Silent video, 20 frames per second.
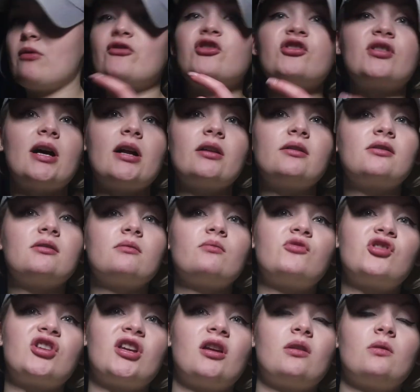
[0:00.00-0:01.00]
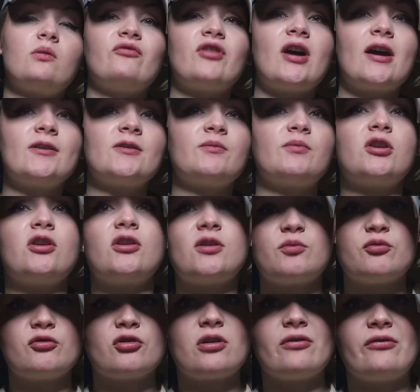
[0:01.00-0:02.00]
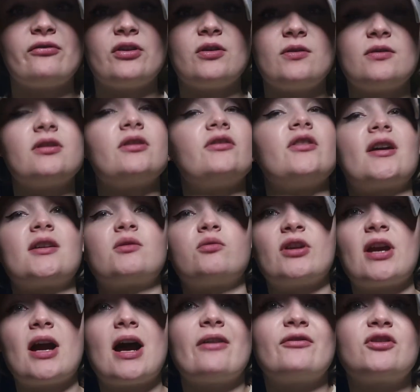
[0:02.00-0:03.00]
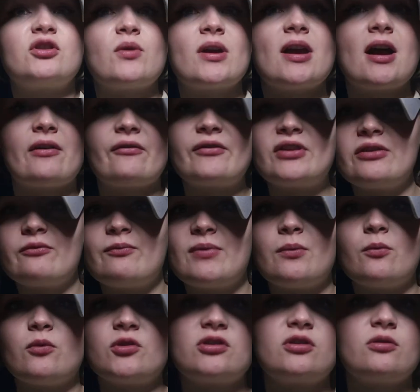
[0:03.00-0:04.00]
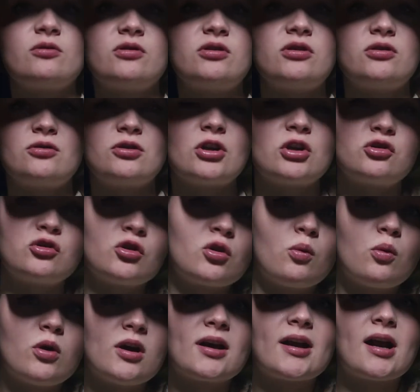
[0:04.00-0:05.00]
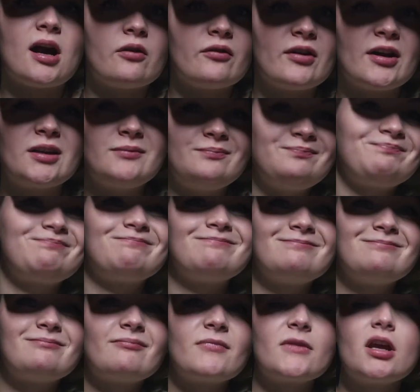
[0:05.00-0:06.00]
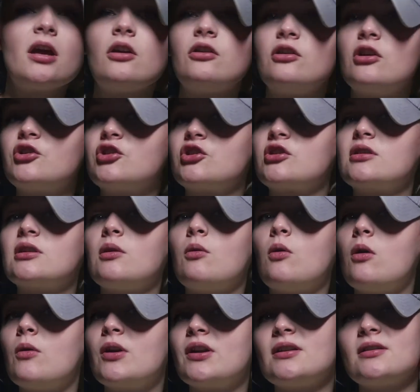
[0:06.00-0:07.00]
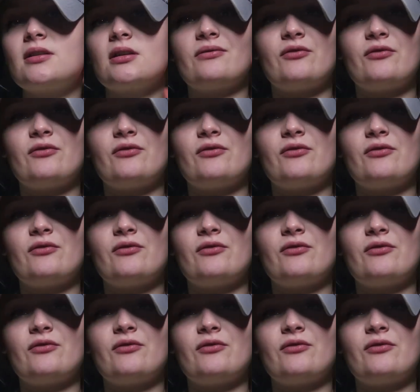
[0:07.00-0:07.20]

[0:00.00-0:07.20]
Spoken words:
We've just had some chicken and rice because bro food, and that is what you have to eat after you've been and done a workout, right? No, it's just because I wanted.